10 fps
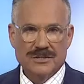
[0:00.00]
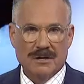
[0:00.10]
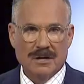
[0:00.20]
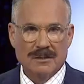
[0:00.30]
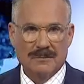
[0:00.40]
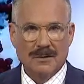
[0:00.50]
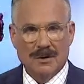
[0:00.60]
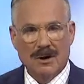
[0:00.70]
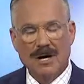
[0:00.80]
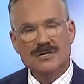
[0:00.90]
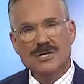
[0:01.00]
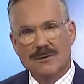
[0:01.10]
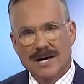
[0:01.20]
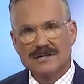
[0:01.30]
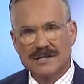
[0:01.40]
our hearts go
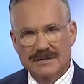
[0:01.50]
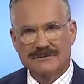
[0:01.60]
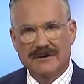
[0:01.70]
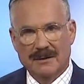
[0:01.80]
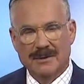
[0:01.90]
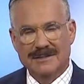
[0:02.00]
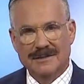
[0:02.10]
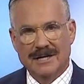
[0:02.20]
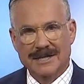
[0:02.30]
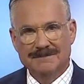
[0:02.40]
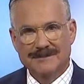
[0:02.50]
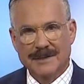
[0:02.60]
out to his family tonight.